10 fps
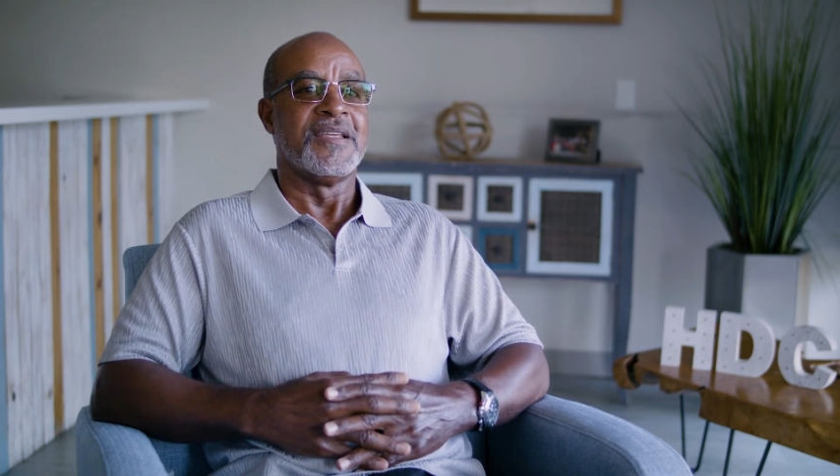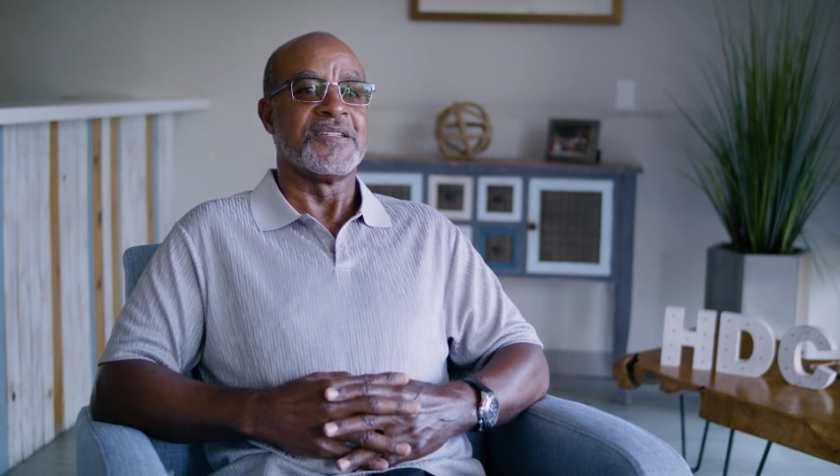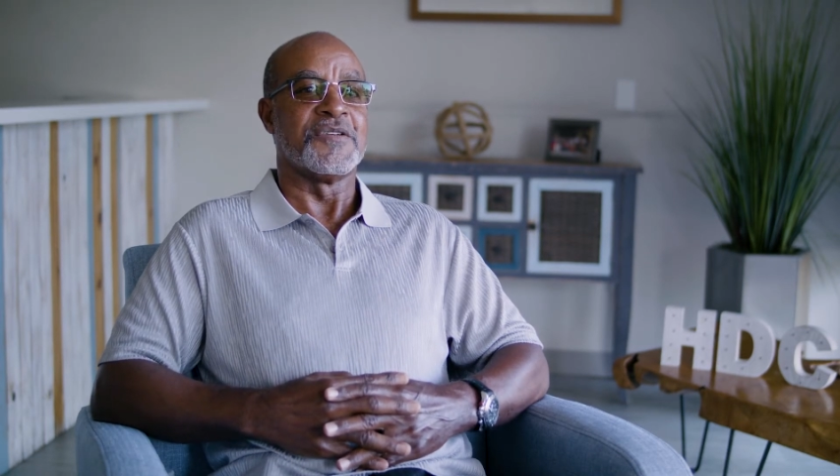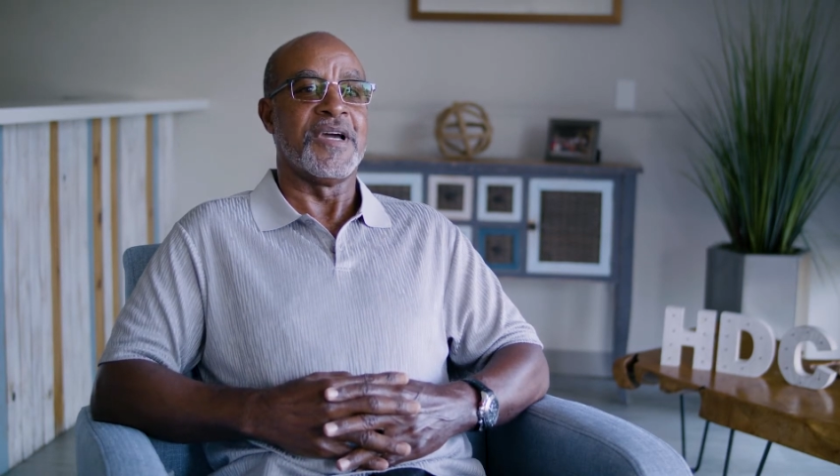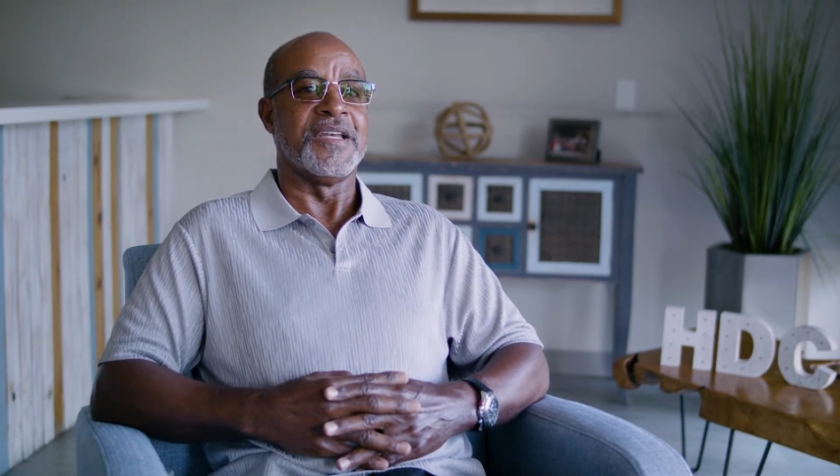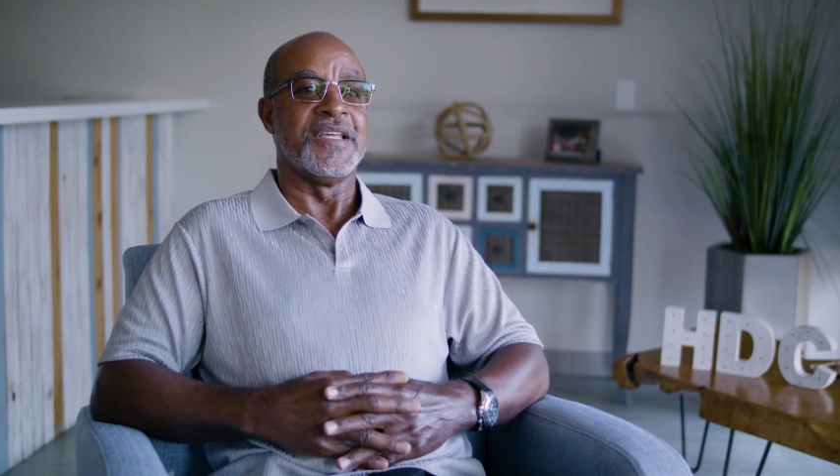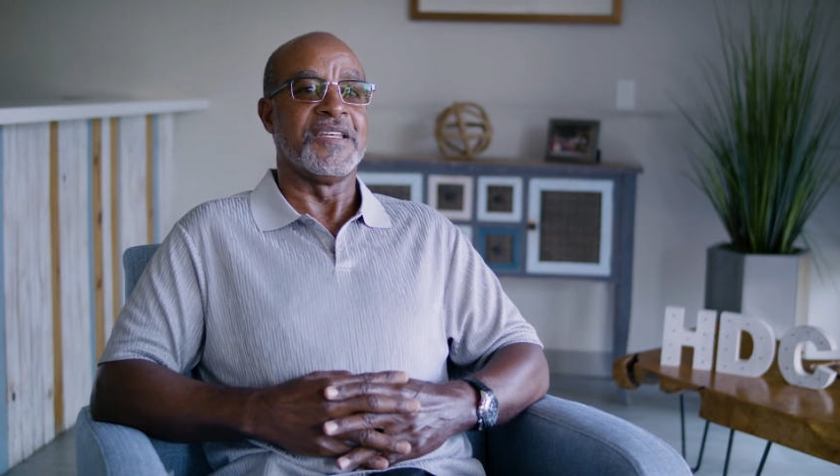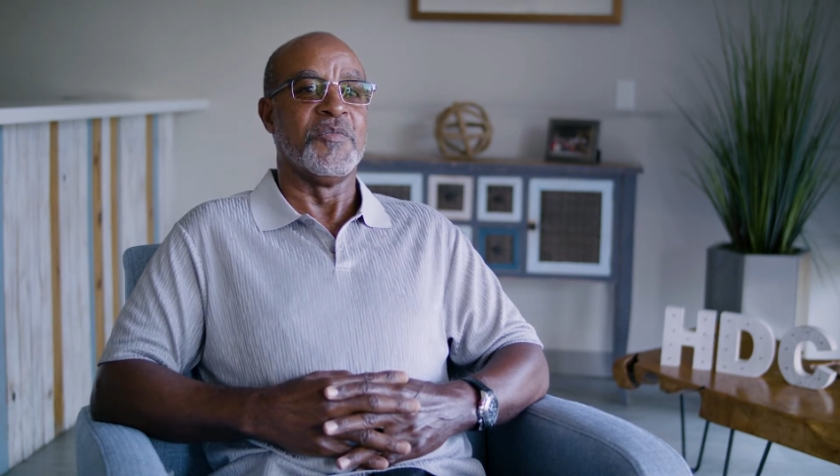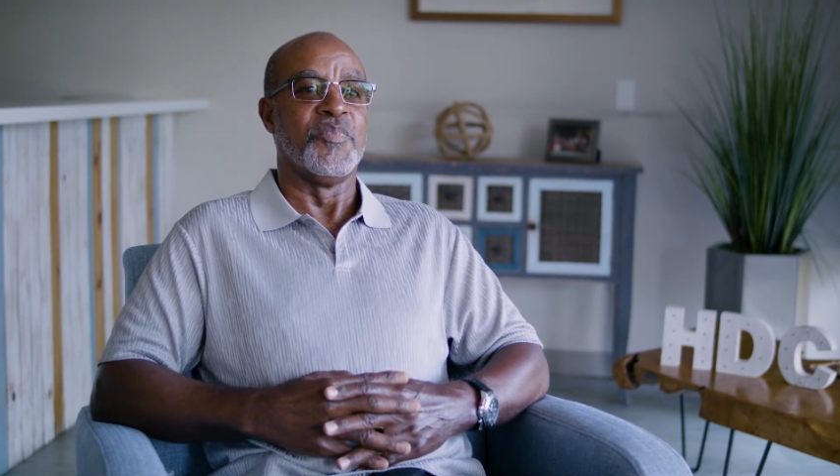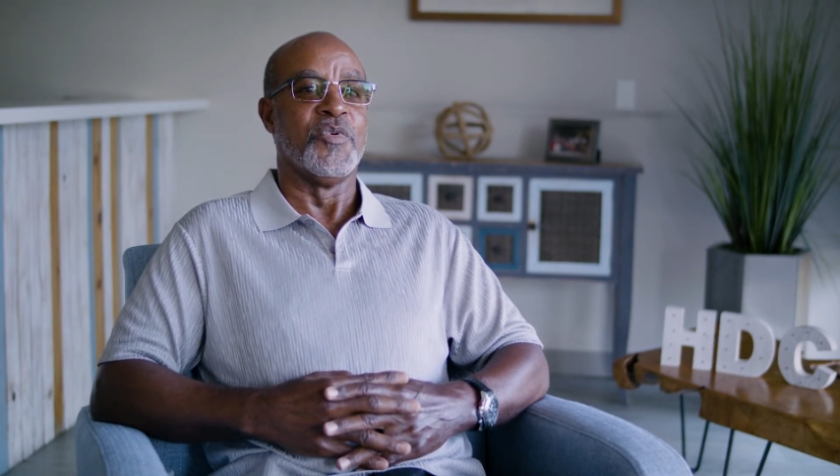So I had to
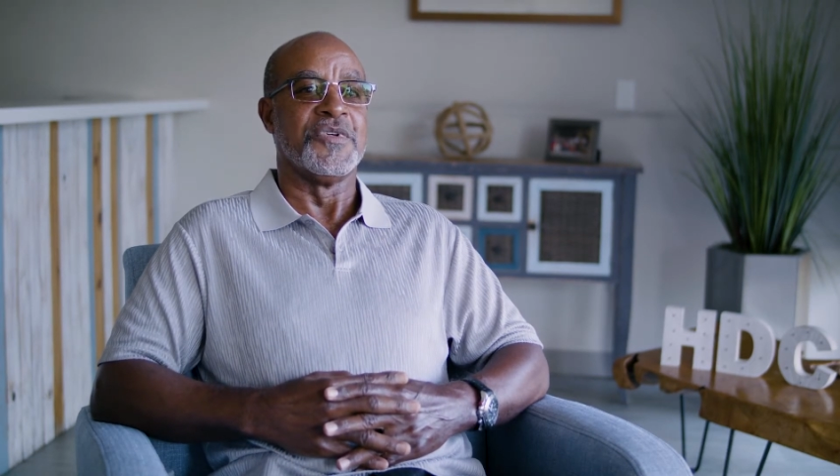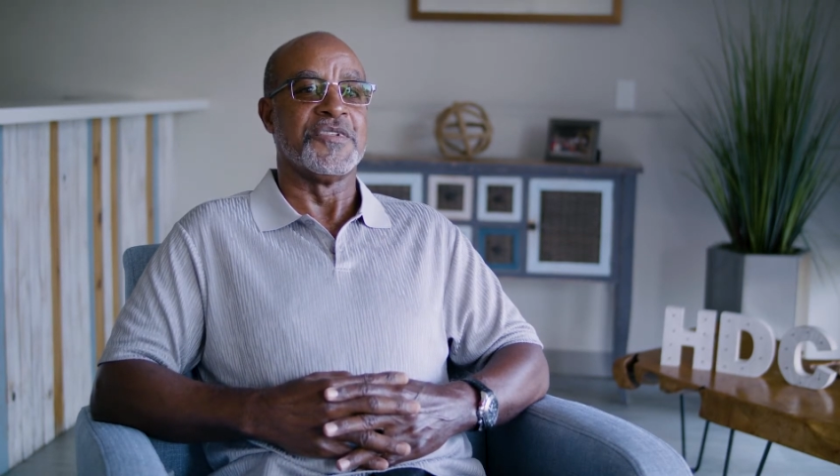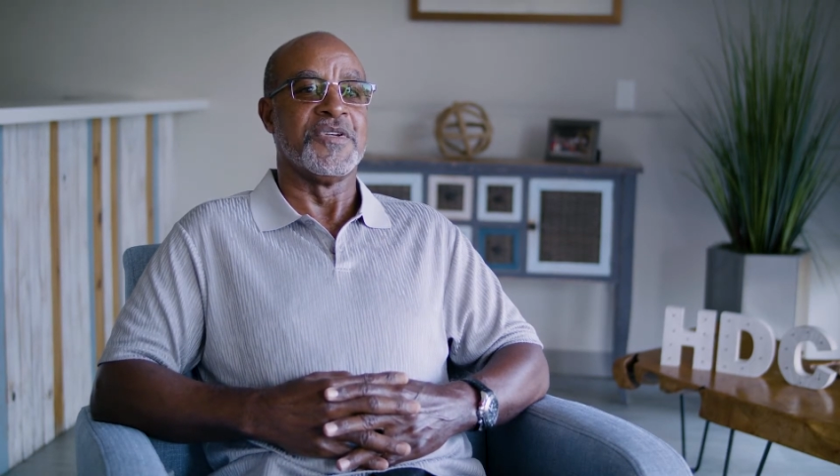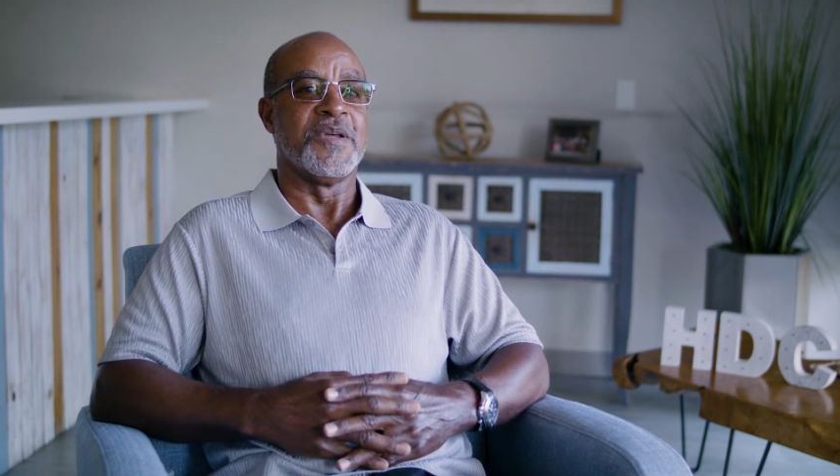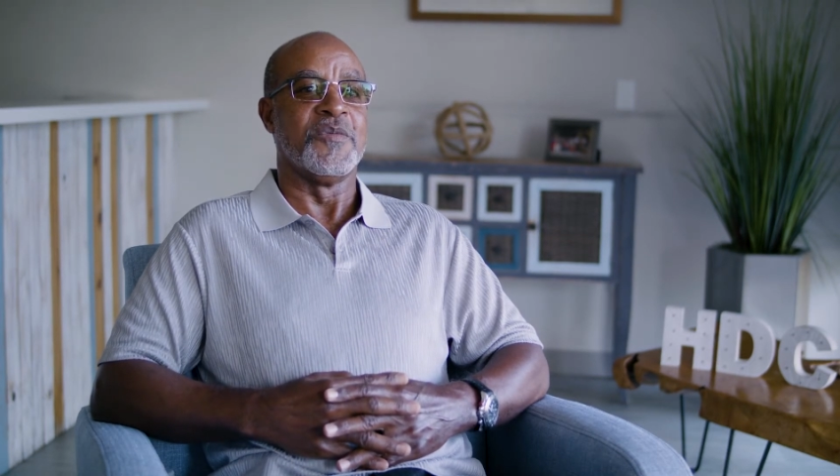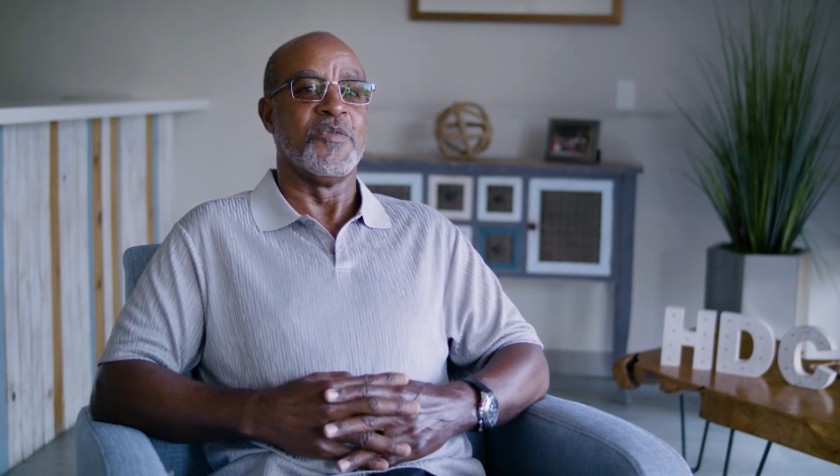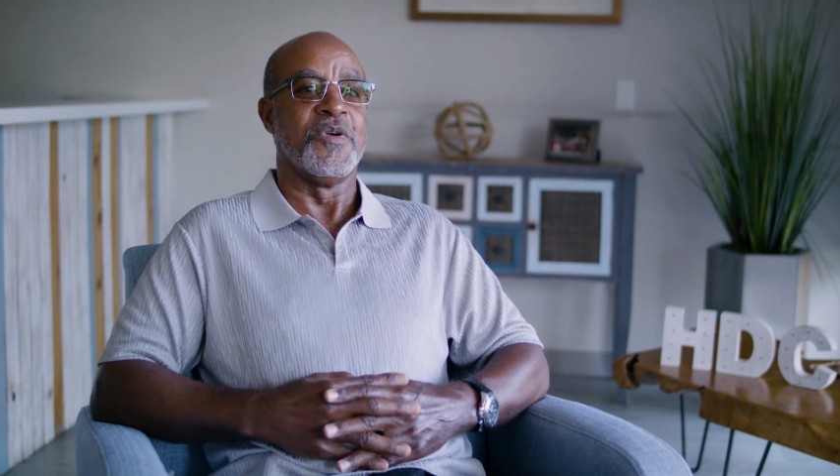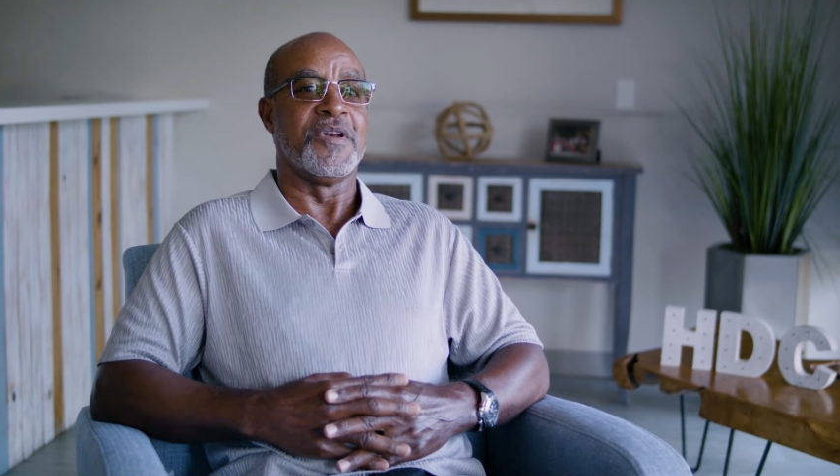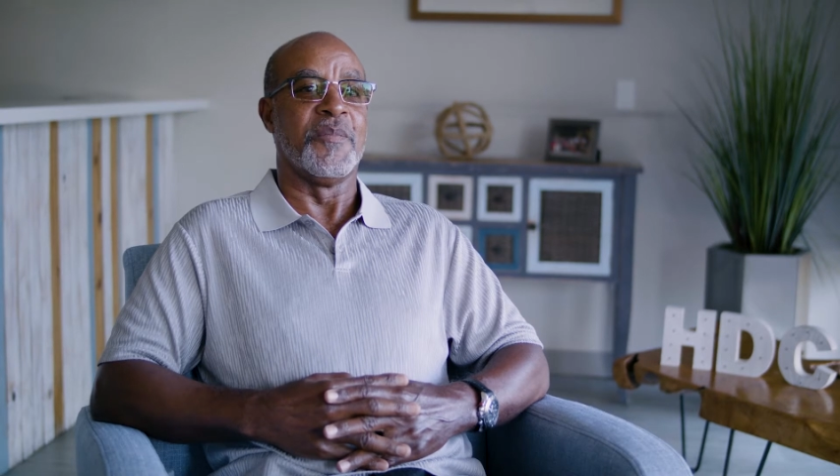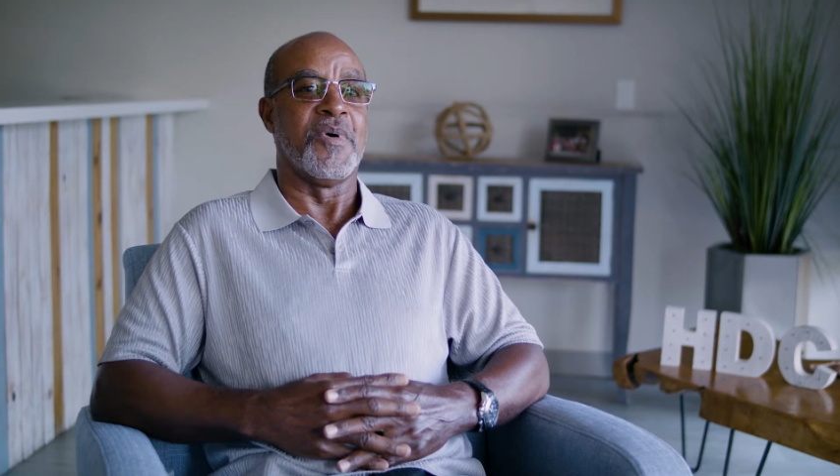get them pulled, so that
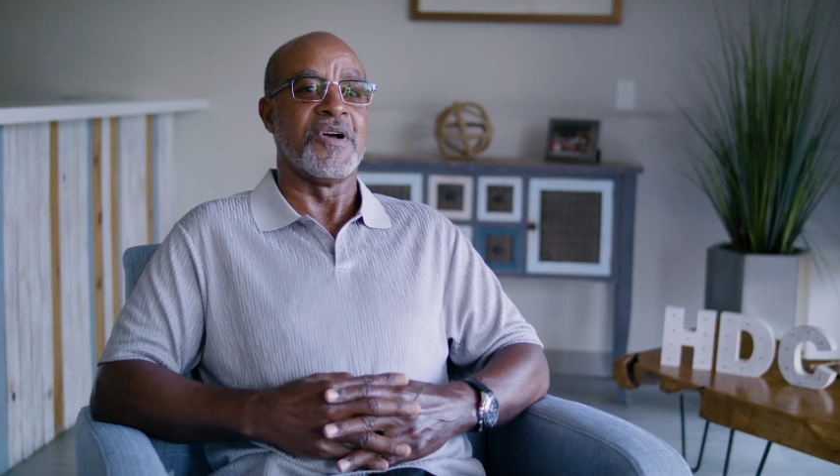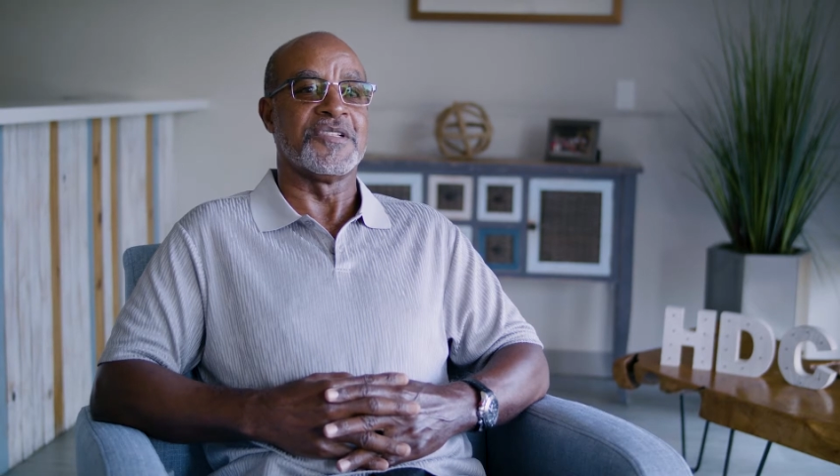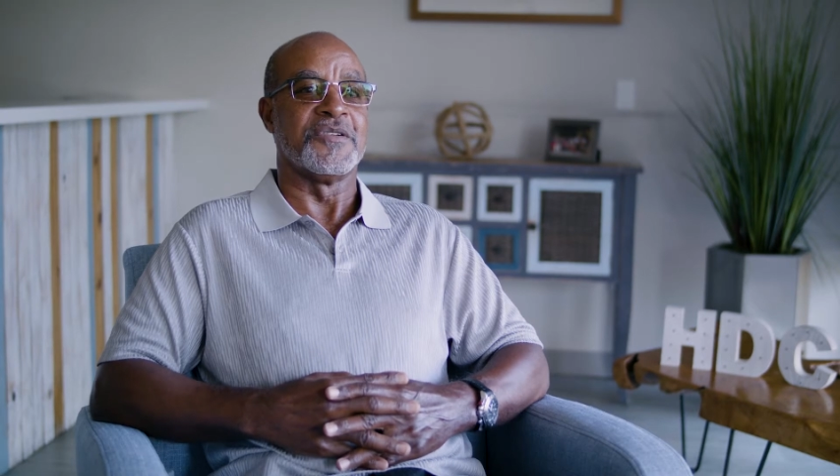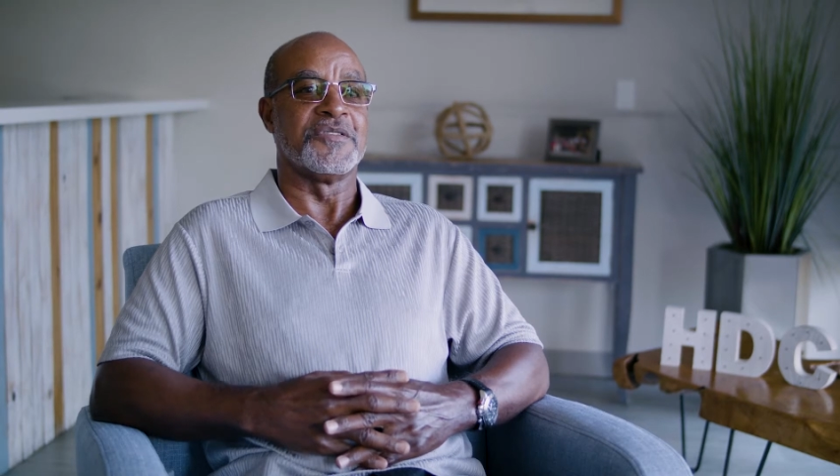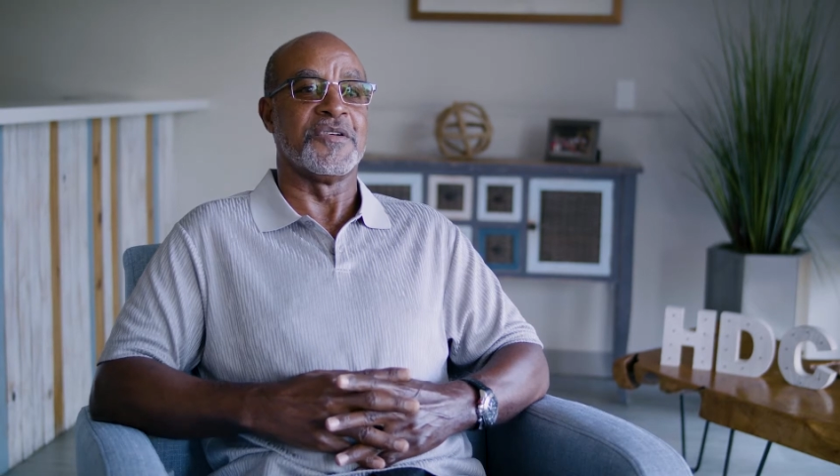went the partial.